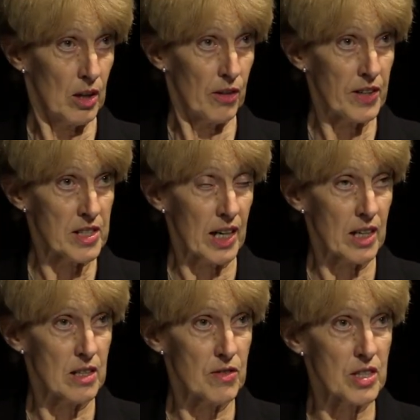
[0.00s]
of
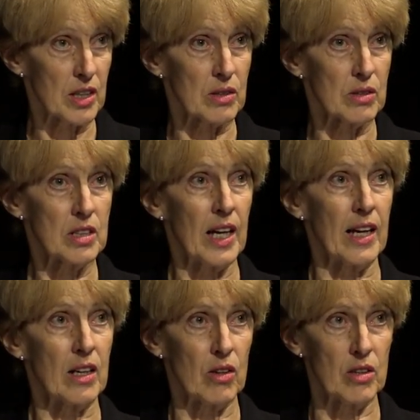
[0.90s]
executive skills
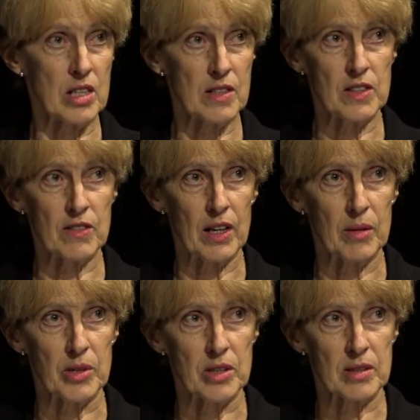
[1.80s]
and cognitive
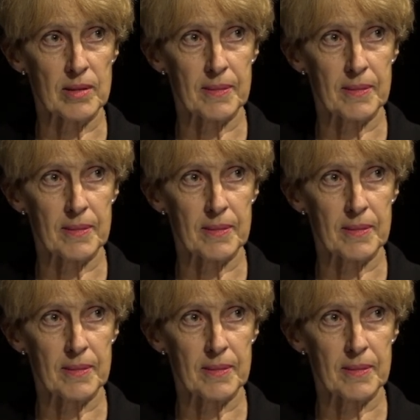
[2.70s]
development.